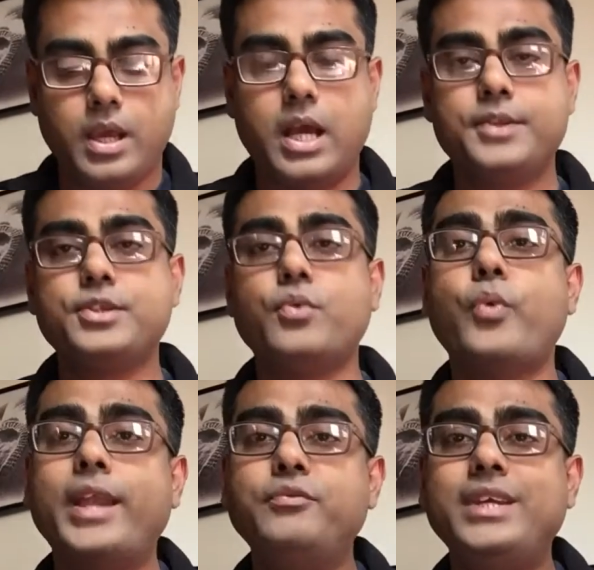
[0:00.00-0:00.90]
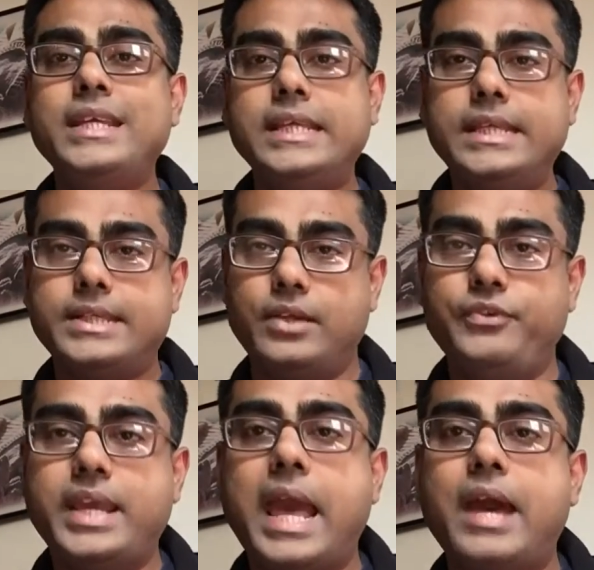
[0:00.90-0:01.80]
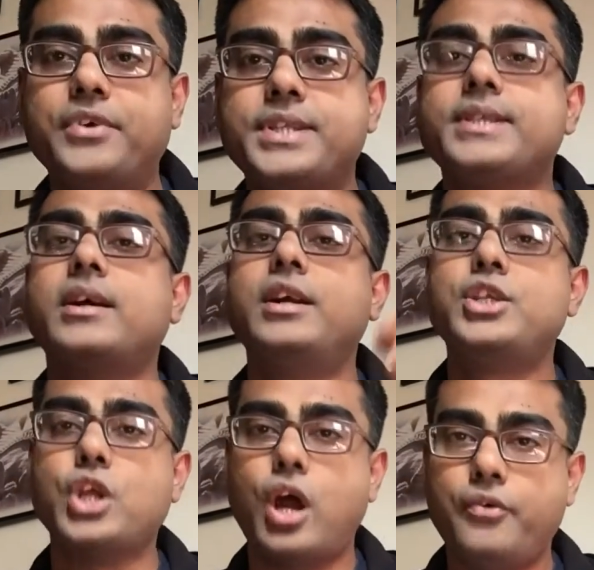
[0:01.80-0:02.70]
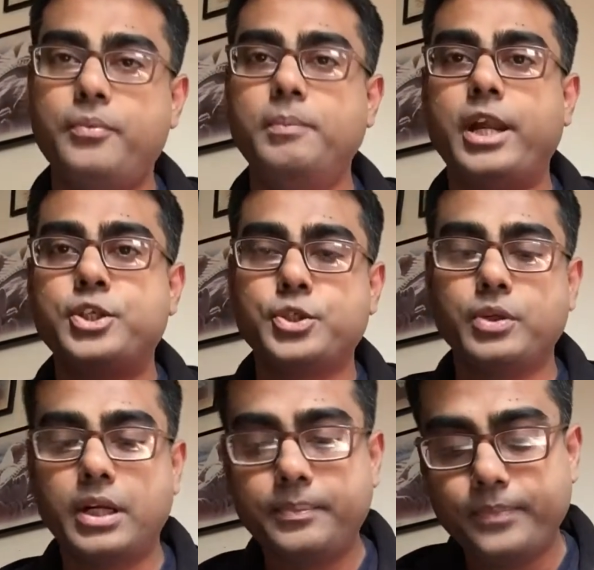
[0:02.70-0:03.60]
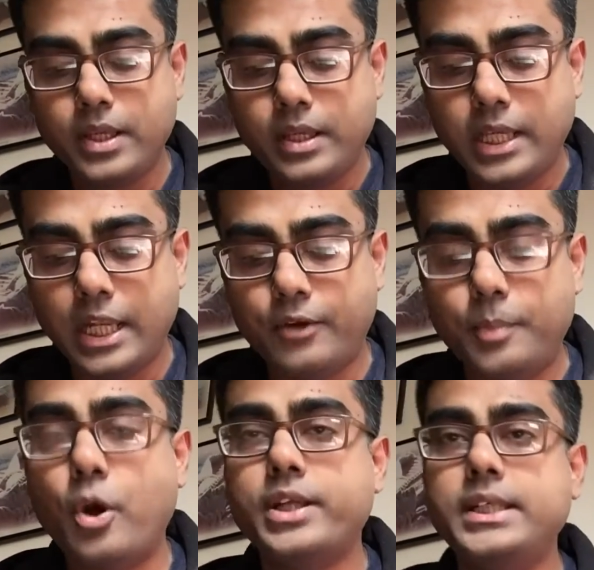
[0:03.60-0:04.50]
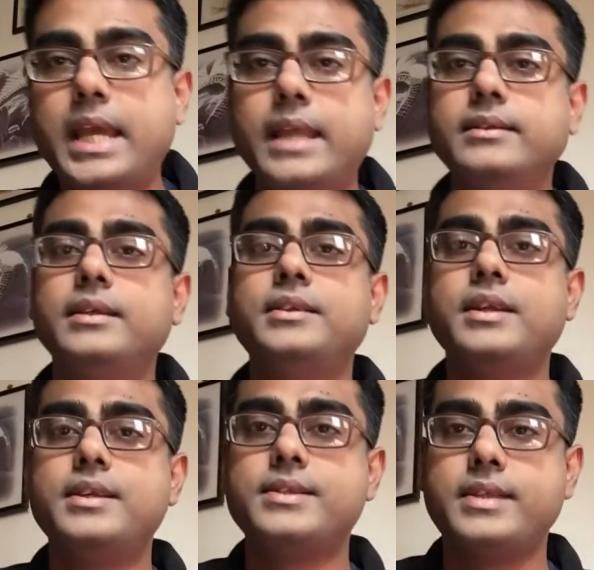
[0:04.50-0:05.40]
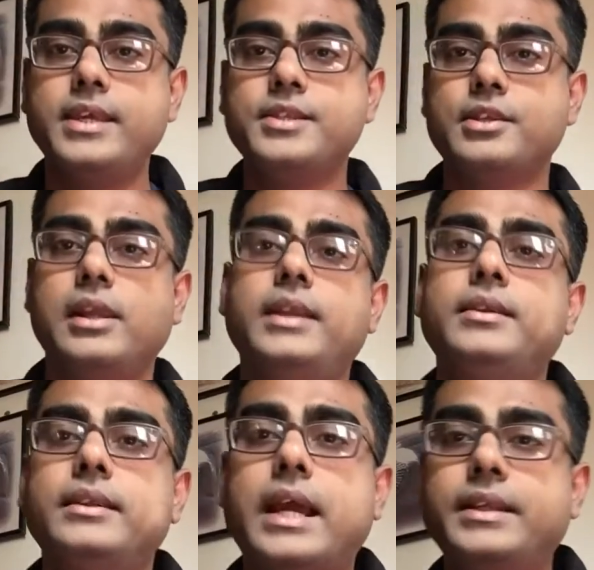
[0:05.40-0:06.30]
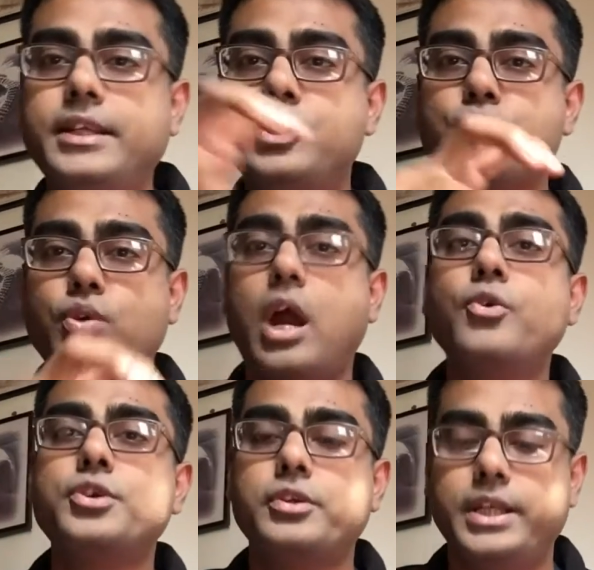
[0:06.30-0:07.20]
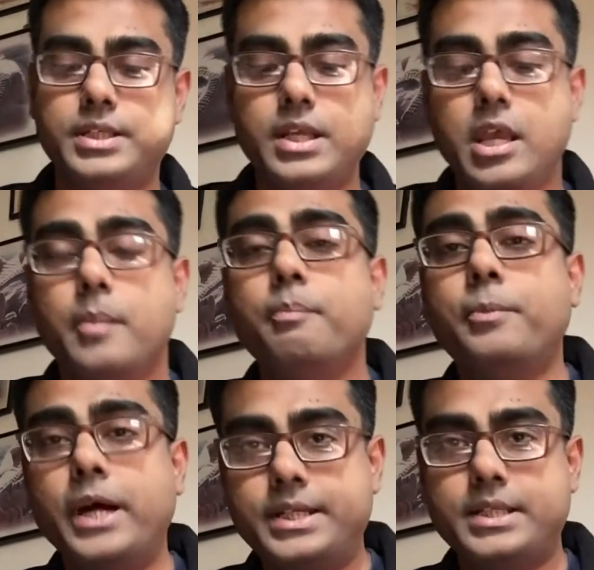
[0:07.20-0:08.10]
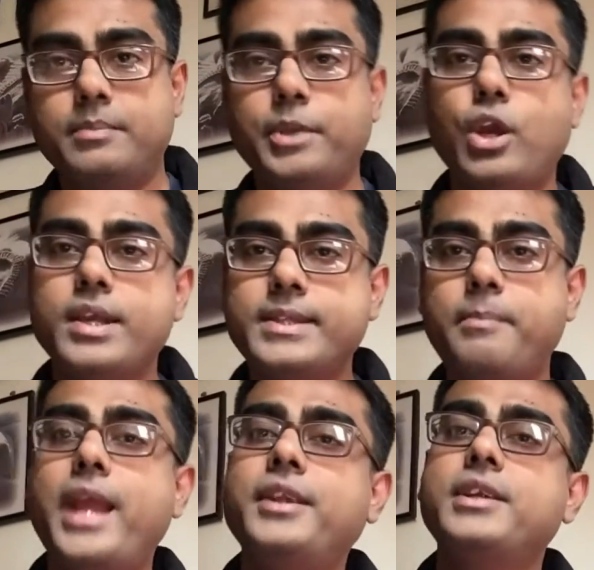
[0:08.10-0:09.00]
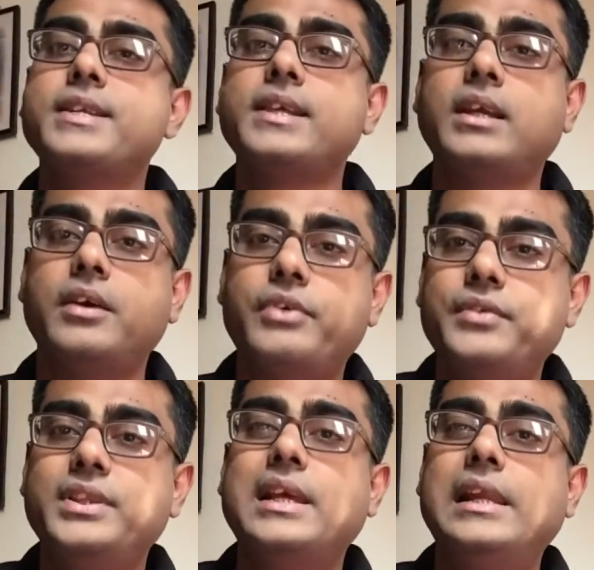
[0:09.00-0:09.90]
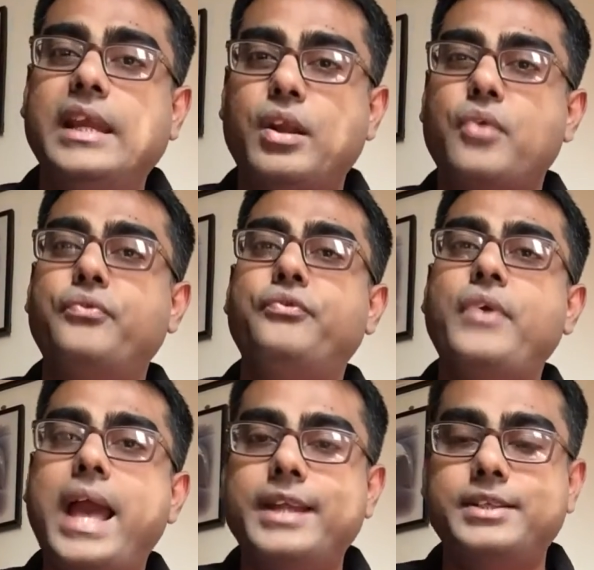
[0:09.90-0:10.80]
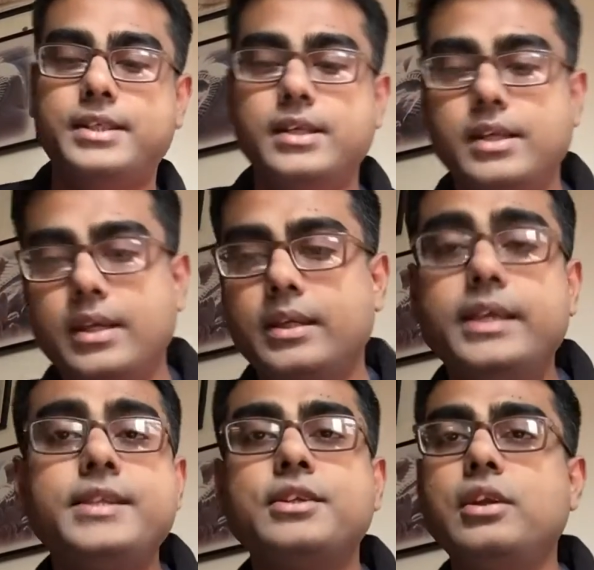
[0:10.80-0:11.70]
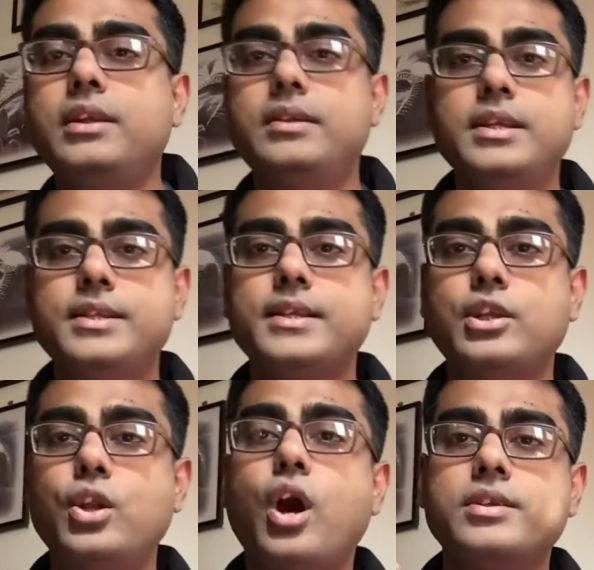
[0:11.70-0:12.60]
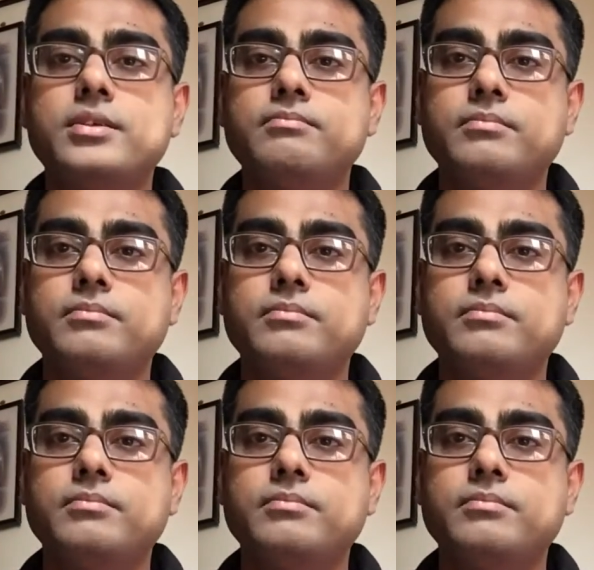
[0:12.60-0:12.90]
So when we eat, we have a surge of blood sugar in our body, and then there is insulin that needs to counter it. But because the pancreas are covered with a layer of fat, the insulin is not,